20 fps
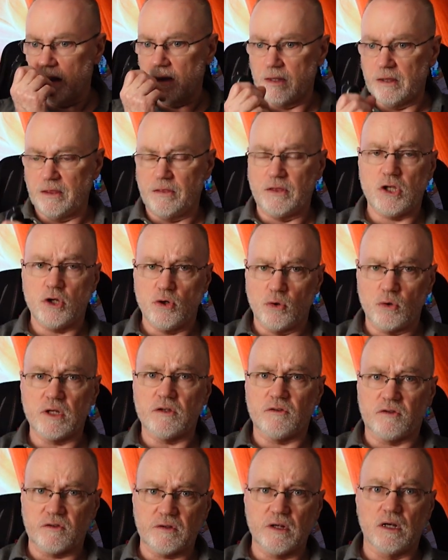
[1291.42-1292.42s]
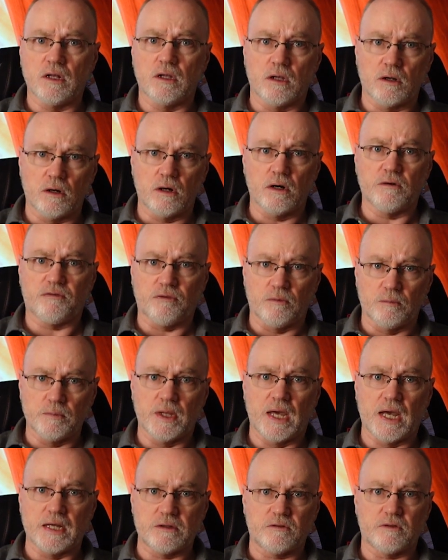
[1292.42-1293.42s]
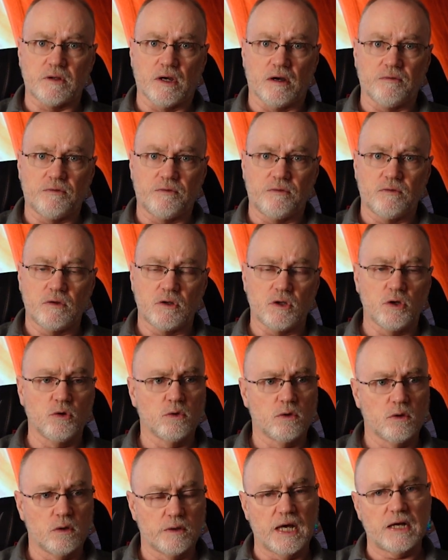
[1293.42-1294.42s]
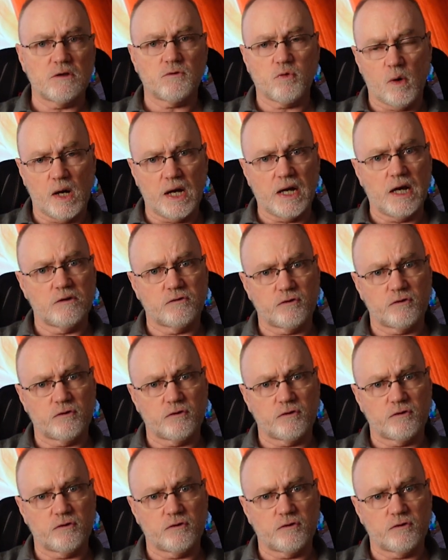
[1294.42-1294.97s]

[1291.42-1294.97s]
you can still learn from that stuff. That's why I